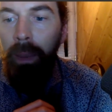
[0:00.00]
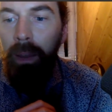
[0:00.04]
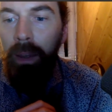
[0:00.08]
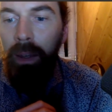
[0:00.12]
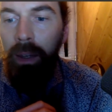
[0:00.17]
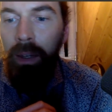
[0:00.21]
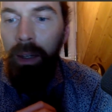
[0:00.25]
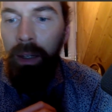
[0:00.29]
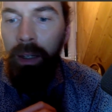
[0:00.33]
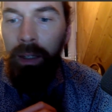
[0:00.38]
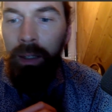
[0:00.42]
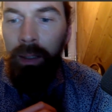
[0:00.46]

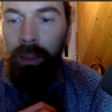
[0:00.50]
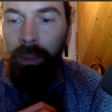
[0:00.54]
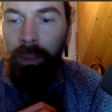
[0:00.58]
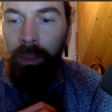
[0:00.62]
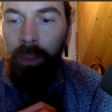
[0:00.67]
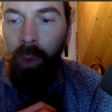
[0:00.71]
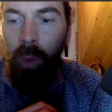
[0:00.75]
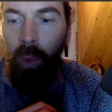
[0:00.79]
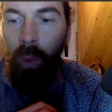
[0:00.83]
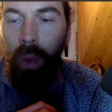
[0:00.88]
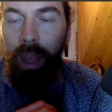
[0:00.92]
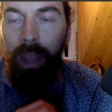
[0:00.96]

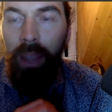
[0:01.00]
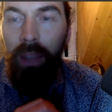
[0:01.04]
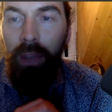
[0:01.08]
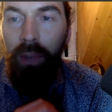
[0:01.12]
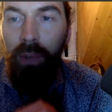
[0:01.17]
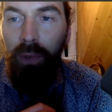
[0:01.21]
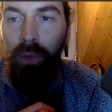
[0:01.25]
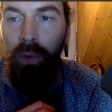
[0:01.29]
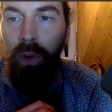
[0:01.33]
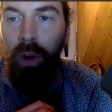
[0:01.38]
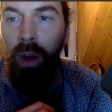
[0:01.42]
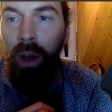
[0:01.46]
where you're
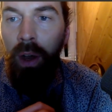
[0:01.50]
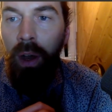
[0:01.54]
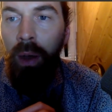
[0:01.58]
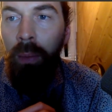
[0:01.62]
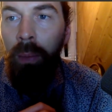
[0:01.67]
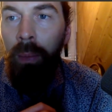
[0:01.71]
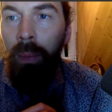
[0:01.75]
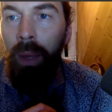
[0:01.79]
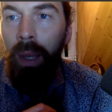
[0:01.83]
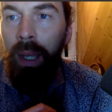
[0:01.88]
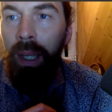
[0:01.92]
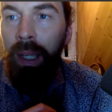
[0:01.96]

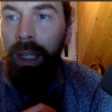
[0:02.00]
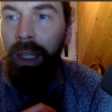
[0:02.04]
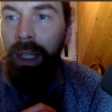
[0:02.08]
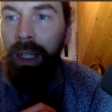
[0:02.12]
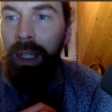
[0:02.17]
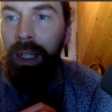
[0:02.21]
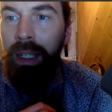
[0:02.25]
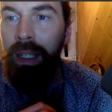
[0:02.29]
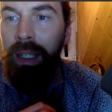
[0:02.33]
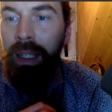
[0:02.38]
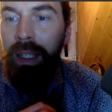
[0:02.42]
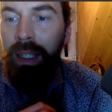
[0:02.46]
from,
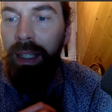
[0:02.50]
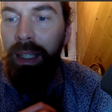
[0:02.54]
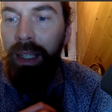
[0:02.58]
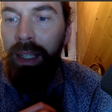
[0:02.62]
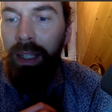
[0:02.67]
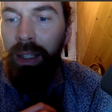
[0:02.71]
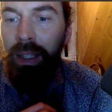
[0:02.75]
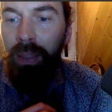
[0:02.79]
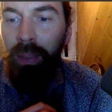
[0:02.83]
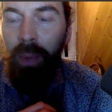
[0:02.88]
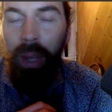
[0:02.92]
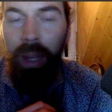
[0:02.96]
and
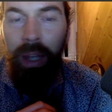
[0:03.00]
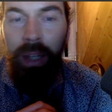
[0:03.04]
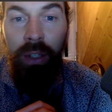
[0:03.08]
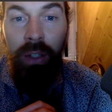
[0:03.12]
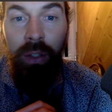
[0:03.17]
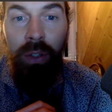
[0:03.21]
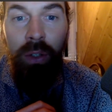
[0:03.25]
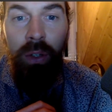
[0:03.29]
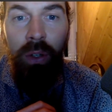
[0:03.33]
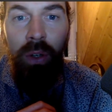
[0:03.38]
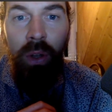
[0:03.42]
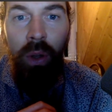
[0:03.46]
since when
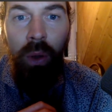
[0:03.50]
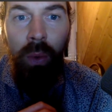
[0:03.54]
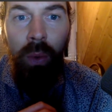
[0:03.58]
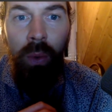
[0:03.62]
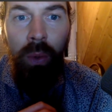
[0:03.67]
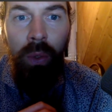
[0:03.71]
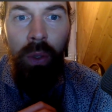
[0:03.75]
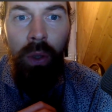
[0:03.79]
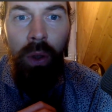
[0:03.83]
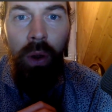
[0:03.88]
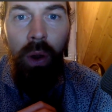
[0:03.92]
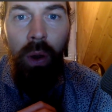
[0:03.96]
you know
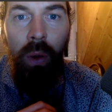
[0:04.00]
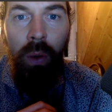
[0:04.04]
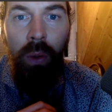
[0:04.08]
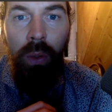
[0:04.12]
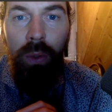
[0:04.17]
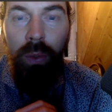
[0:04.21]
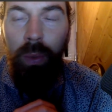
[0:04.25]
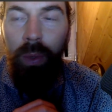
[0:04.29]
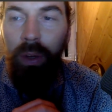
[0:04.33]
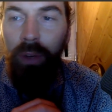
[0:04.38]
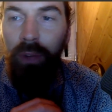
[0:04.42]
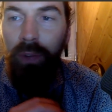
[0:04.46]
your own
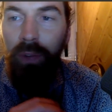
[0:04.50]
twin